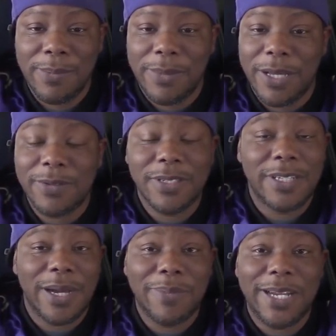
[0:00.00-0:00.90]
That was a
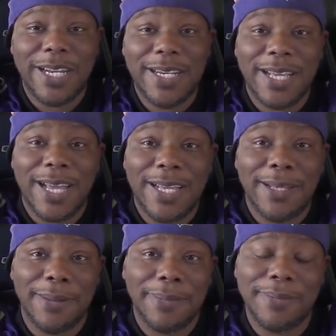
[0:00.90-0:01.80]
dominating
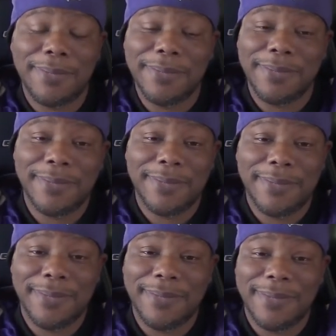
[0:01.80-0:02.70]
game.
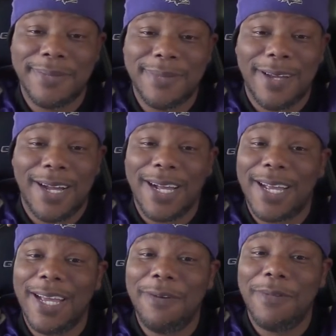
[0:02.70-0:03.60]
I
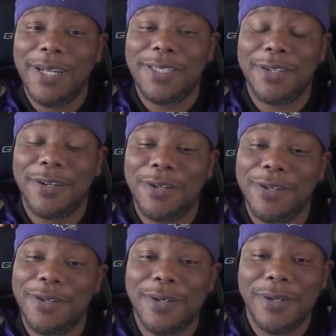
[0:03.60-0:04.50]
can't wait to
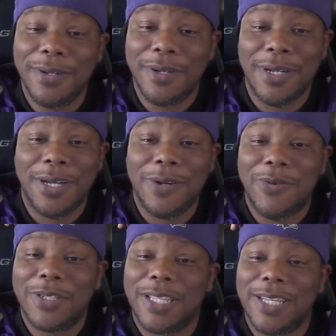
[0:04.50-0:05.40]
hear
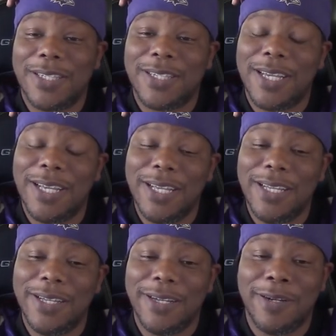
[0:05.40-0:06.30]
what they
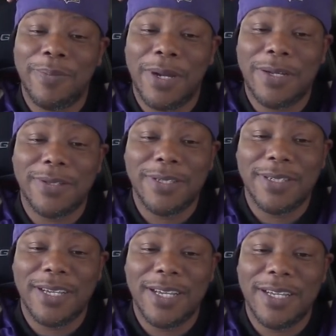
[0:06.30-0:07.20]
say about this
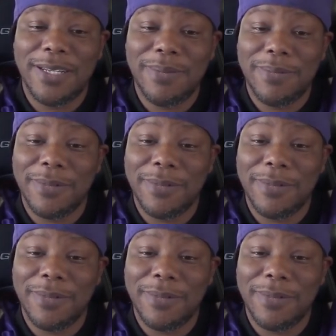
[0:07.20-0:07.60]
game,